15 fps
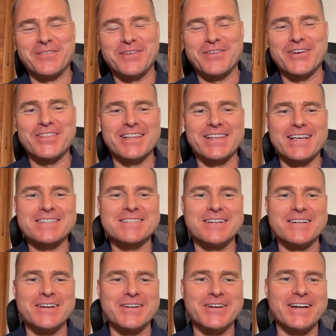If you're the
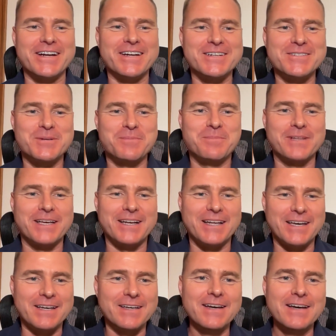listener and your ears are
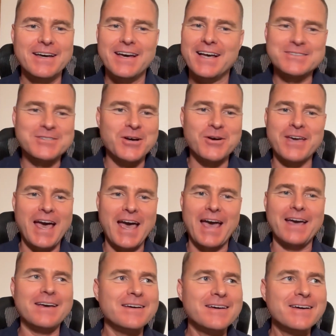bleeding, it's
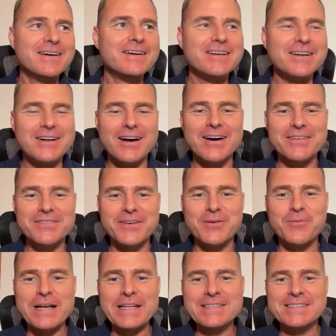okay. If you're
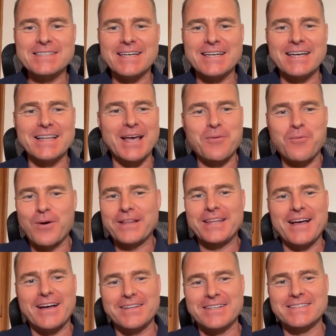wincing and like, what
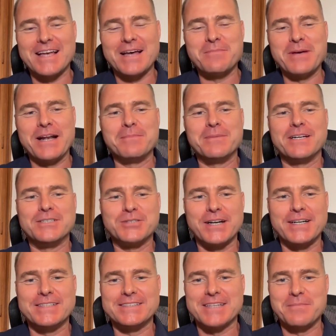the hell does that mean? I'm going to try
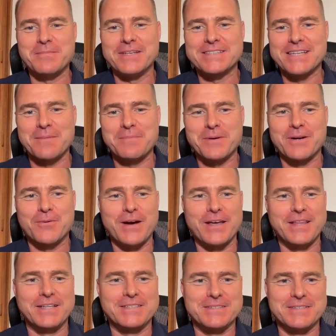to sum this up in a way
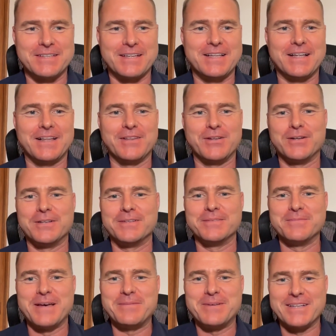that's
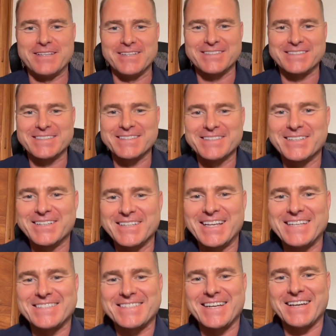maybe a little
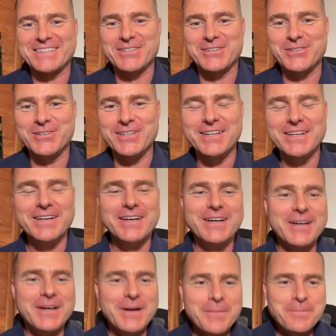less technical.
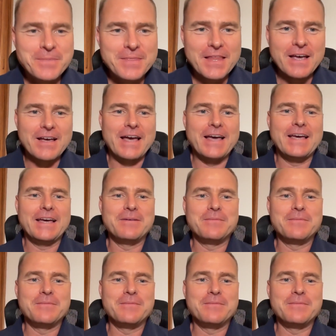Okay.